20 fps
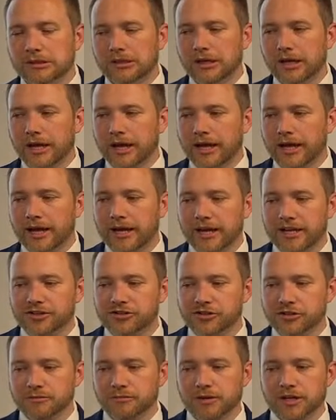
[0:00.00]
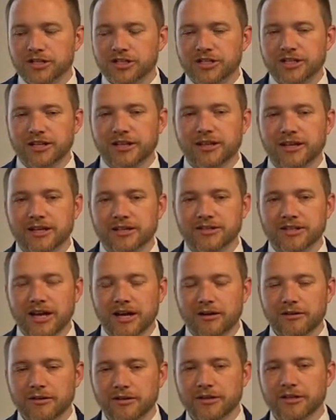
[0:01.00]
And as you're budgeting things
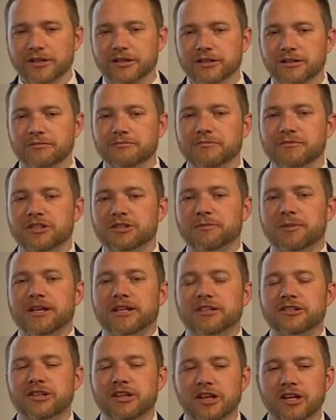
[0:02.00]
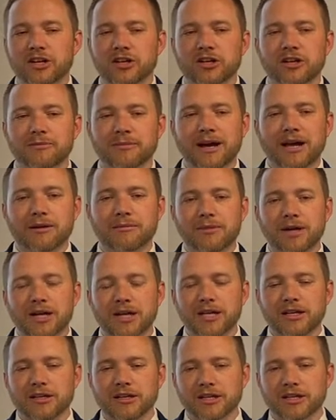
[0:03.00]
out, you're going to spend a good amount of
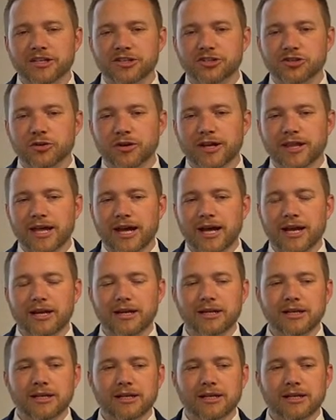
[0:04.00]
money. You're going to enjoy that.